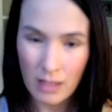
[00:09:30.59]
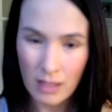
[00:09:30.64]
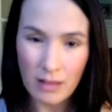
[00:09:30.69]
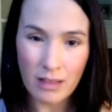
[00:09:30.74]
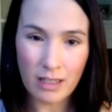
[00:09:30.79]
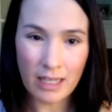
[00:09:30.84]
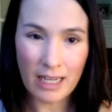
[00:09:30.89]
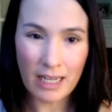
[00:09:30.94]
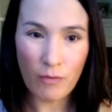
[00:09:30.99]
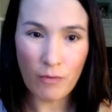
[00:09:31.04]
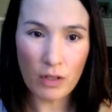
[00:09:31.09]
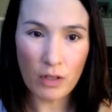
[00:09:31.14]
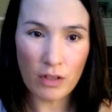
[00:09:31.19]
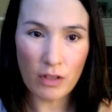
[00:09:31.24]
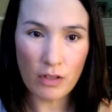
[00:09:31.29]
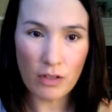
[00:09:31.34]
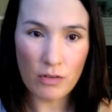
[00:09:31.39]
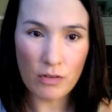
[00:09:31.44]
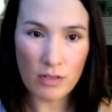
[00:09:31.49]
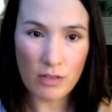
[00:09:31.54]
Then I have one of
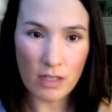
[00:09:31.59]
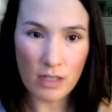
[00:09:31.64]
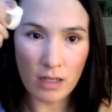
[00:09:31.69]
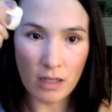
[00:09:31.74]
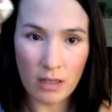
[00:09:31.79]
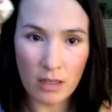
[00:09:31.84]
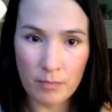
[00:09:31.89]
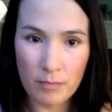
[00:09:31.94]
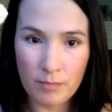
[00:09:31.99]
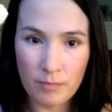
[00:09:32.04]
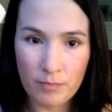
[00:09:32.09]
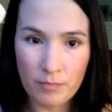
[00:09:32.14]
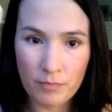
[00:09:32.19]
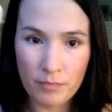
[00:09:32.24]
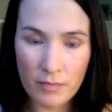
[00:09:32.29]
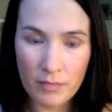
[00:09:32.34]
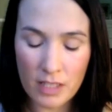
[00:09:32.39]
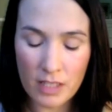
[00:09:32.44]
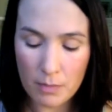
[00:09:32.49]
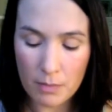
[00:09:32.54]
those
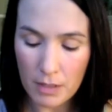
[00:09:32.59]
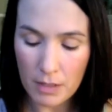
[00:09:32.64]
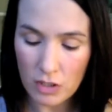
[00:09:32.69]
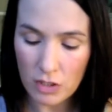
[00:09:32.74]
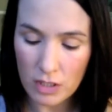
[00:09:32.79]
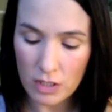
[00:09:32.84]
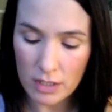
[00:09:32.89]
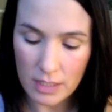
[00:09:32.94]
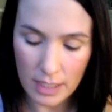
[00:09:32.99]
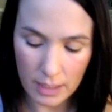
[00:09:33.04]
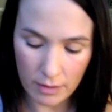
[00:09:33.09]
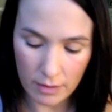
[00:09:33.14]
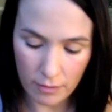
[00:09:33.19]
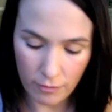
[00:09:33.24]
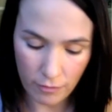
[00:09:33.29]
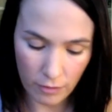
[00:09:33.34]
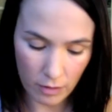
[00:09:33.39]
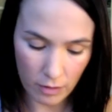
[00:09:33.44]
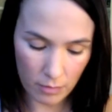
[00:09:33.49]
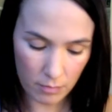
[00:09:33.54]
sponges
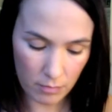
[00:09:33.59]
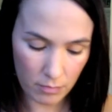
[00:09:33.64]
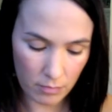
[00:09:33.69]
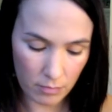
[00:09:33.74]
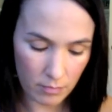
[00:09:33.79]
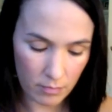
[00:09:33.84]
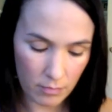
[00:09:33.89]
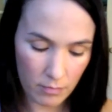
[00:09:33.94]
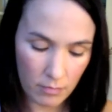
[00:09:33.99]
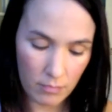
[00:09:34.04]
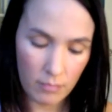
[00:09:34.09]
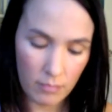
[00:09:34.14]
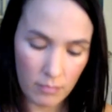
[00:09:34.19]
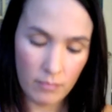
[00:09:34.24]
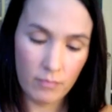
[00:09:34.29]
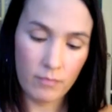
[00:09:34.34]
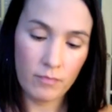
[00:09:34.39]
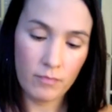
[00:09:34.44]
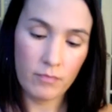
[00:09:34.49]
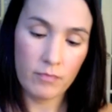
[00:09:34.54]
from
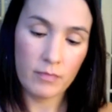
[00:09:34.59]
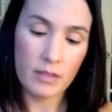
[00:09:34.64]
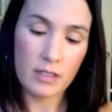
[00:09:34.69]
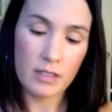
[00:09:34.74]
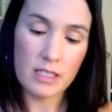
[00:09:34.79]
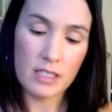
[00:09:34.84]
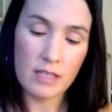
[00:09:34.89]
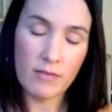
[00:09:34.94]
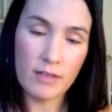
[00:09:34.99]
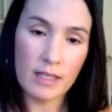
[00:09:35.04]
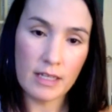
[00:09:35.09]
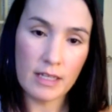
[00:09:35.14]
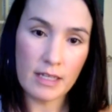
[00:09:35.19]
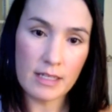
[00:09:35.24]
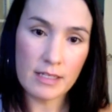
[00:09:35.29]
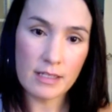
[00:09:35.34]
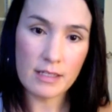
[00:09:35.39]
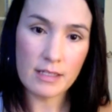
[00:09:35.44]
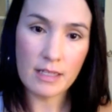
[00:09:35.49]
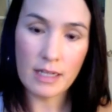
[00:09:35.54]

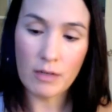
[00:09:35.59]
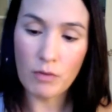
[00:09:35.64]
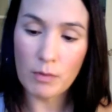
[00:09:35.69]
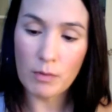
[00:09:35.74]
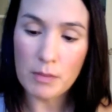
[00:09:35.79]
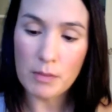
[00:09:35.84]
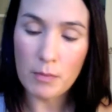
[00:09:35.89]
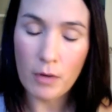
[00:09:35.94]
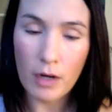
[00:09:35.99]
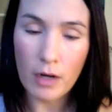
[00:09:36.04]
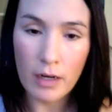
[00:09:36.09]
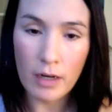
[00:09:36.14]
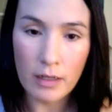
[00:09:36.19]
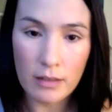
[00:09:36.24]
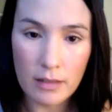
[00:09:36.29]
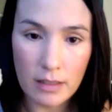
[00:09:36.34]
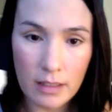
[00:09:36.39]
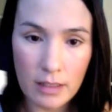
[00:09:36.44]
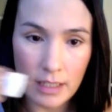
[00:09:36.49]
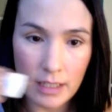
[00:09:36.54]
CVS that I ripped apart,
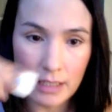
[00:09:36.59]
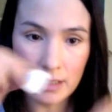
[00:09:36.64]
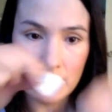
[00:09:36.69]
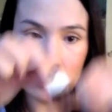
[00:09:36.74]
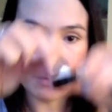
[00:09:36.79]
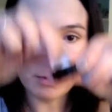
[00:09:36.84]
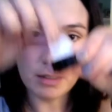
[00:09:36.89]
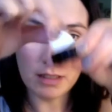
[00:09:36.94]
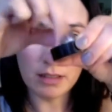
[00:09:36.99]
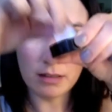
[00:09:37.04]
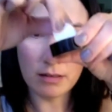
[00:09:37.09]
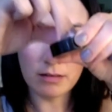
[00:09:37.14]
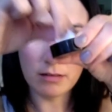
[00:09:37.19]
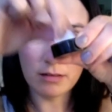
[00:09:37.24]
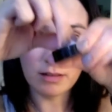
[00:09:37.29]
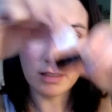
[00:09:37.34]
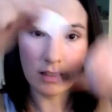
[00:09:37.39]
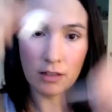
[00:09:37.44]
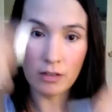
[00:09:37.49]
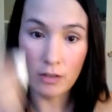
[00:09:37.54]
and I dip it in
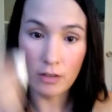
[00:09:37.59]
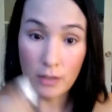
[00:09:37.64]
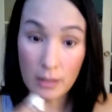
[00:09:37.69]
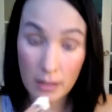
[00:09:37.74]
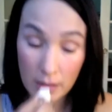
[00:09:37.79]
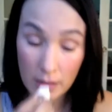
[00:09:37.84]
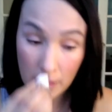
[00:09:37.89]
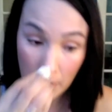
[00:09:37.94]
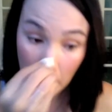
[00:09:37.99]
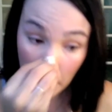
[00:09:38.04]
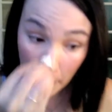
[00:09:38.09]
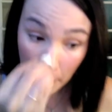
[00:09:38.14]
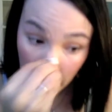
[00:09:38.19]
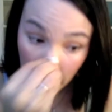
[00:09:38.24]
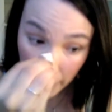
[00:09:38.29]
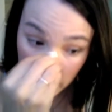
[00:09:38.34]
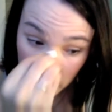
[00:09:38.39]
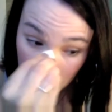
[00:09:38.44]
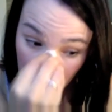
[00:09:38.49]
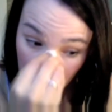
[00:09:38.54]
here, and
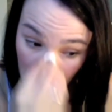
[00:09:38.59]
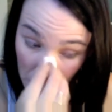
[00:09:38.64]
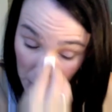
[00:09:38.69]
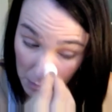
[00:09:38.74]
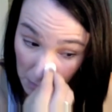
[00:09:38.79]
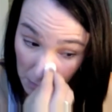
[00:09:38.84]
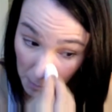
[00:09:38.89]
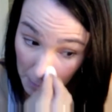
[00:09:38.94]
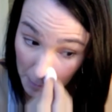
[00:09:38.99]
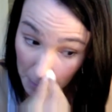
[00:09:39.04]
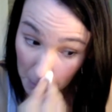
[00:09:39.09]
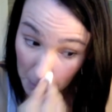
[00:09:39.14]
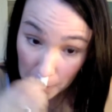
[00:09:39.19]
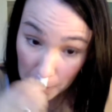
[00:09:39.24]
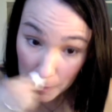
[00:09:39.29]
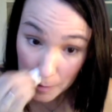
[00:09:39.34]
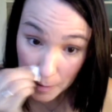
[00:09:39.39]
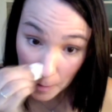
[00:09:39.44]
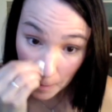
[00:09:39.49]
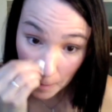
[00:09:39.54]
I just do this on my
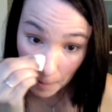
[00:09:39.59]
nose.